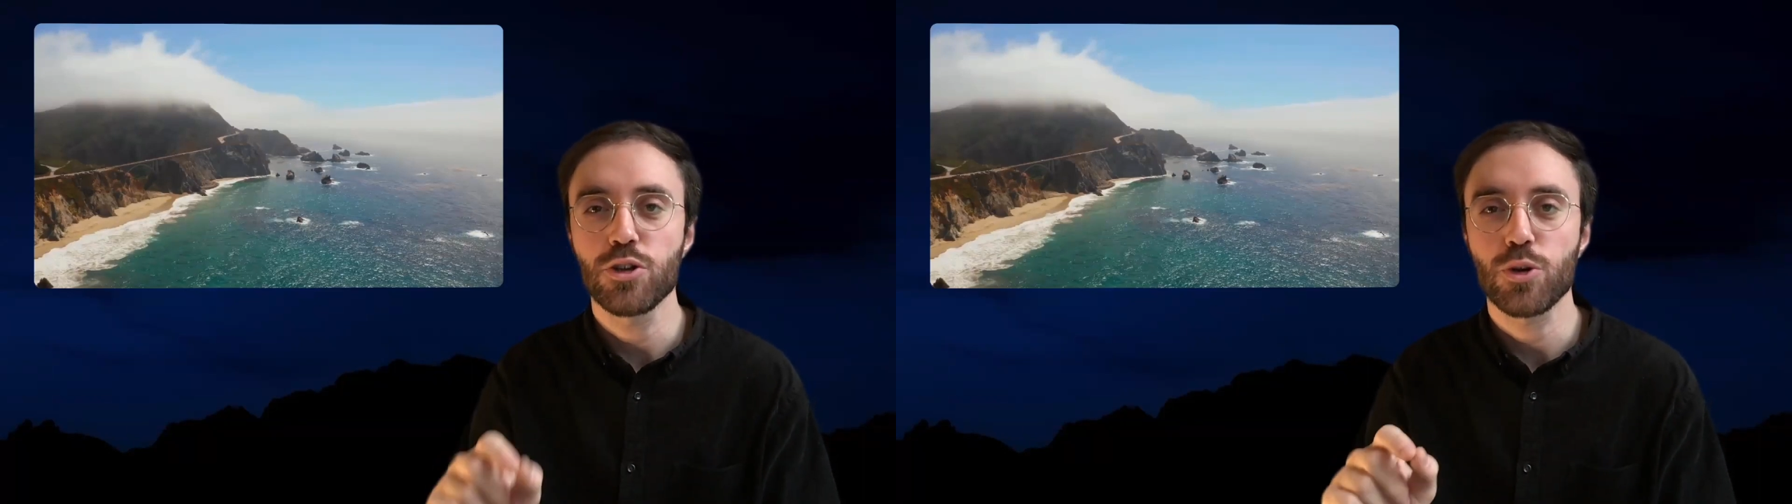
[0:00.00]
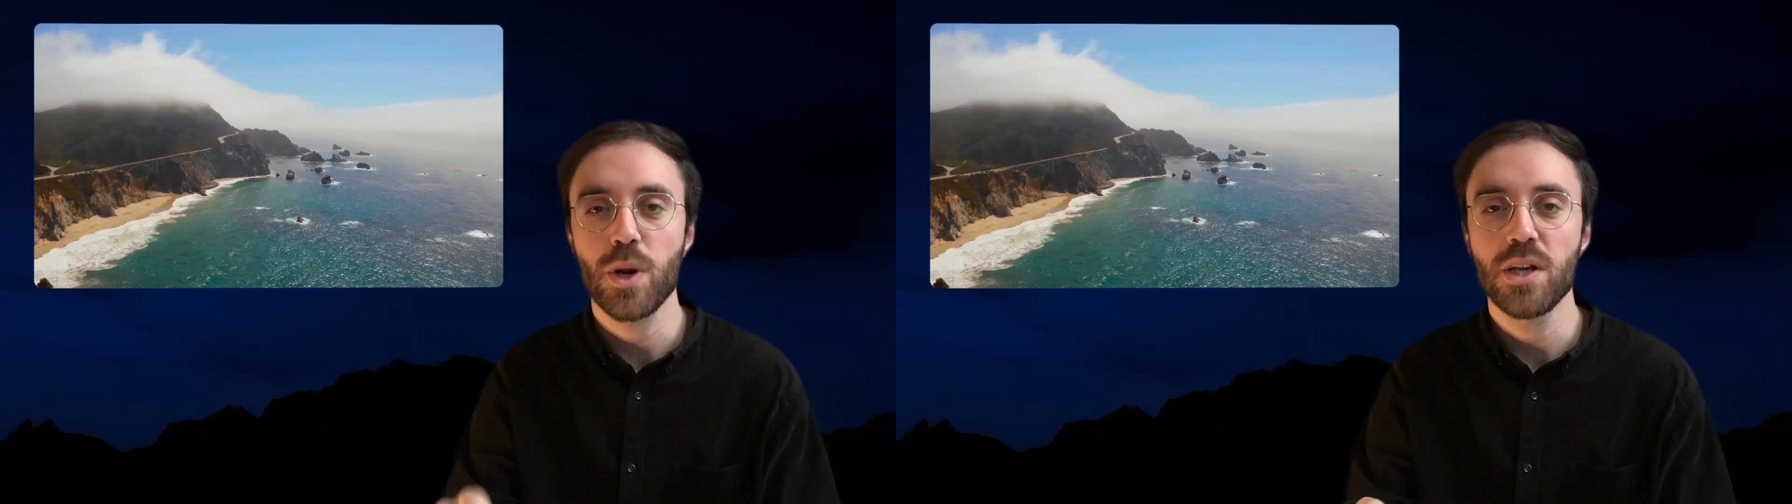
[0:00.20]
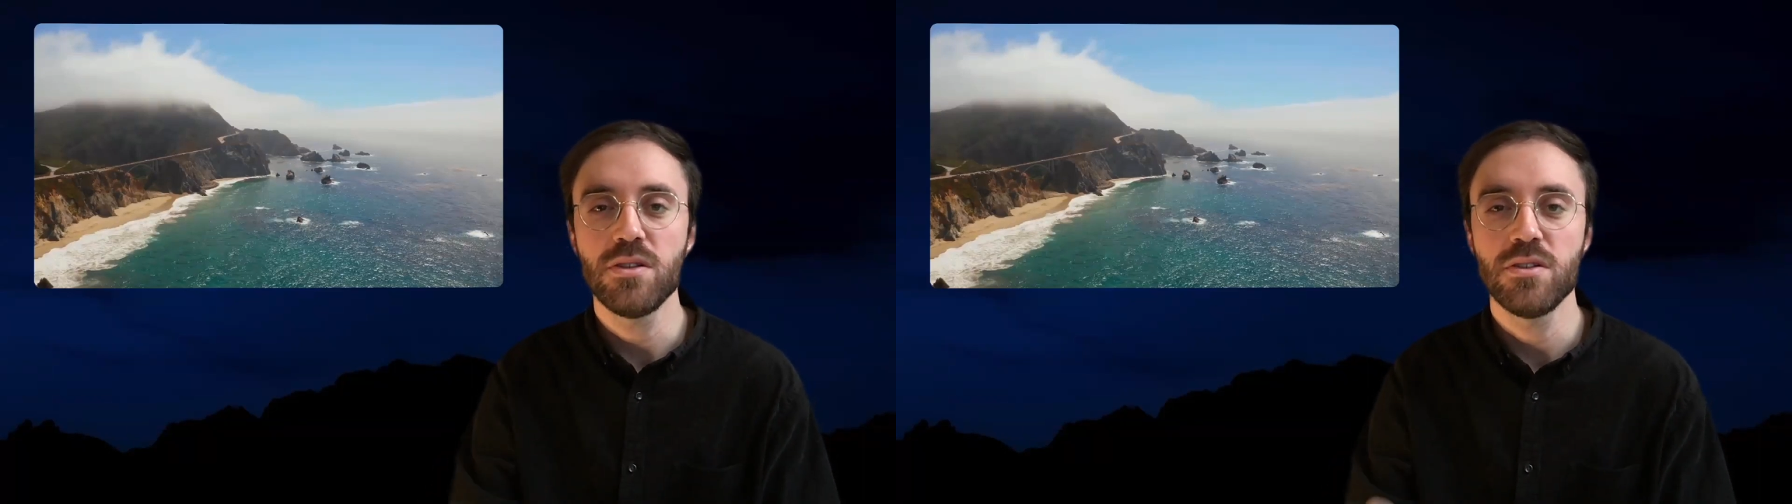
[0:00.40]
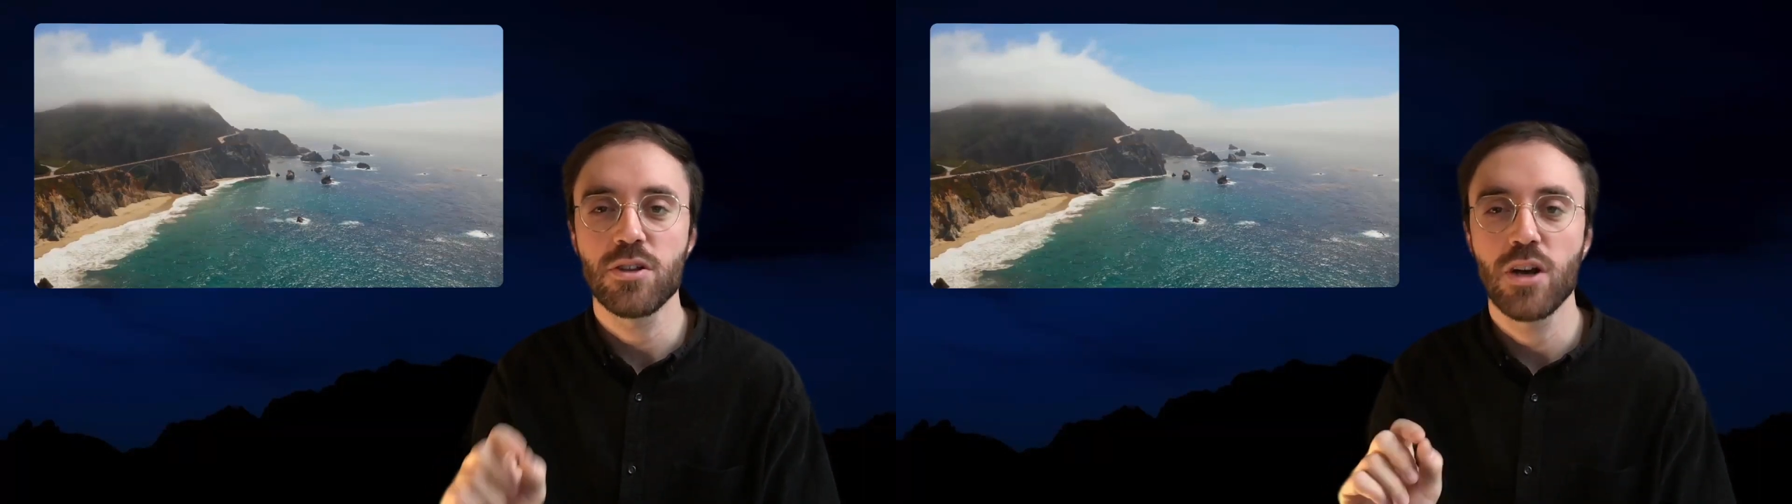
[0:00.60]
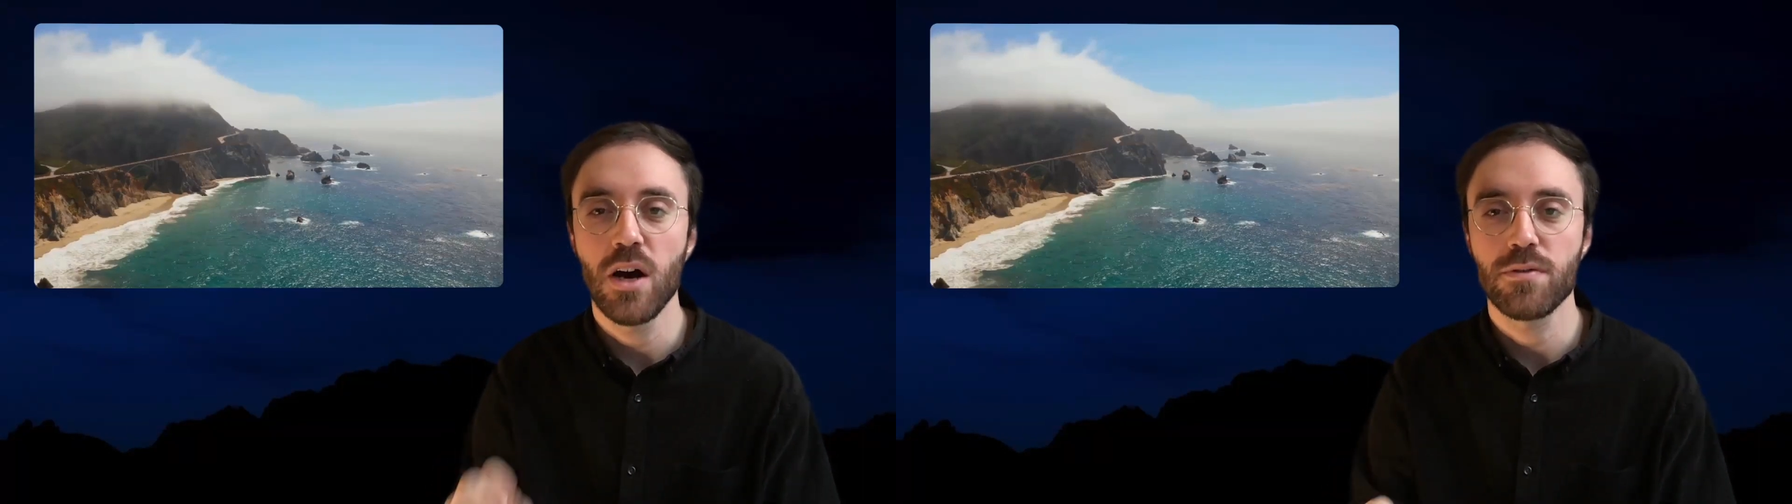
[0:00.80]
crises
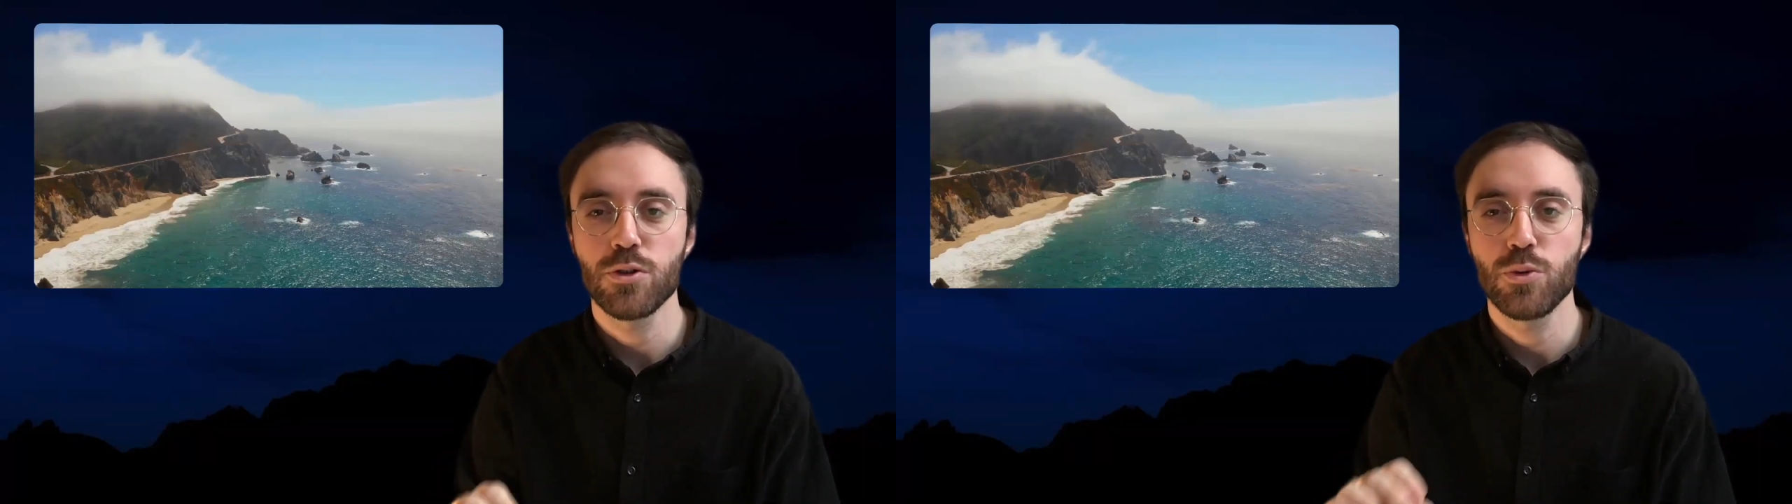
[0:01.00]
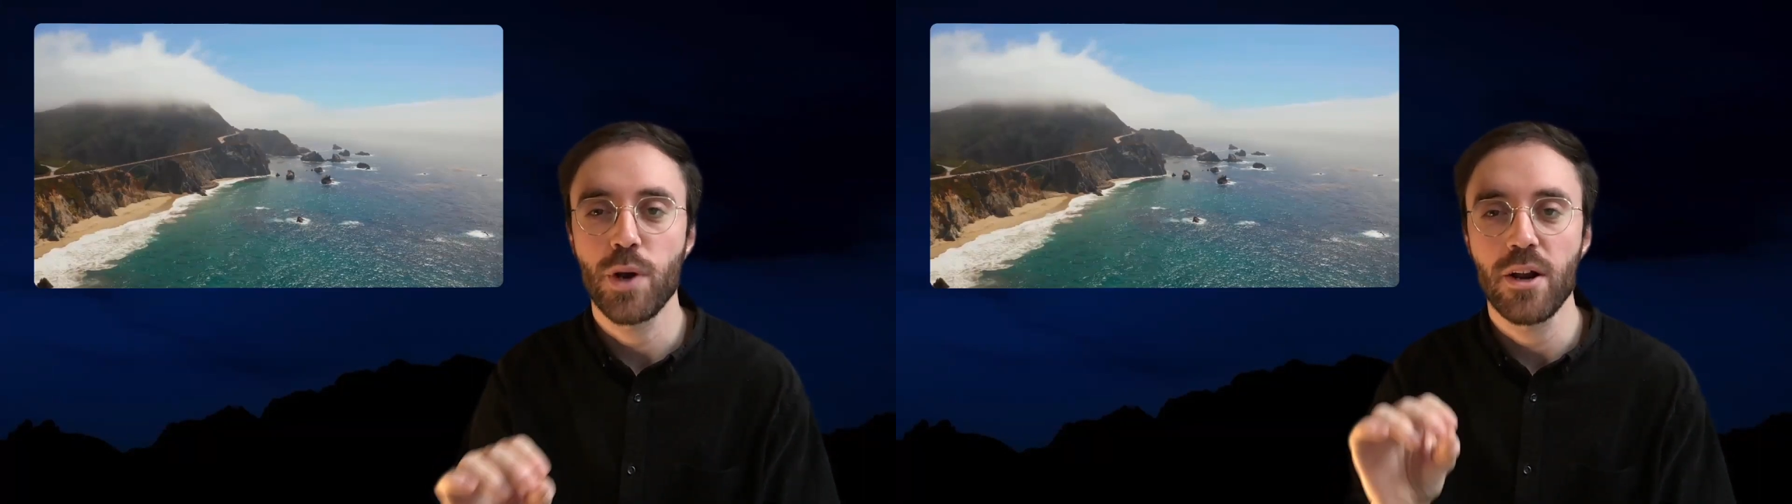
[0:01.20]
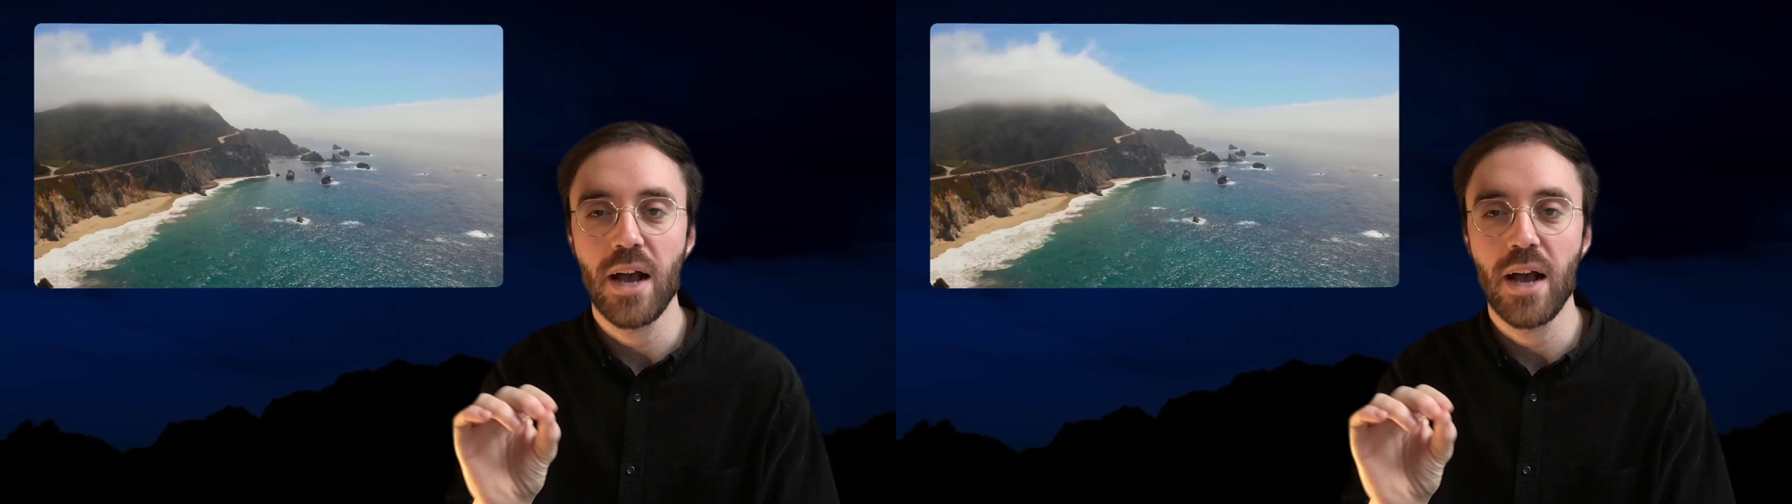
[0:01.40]
uncovers covers where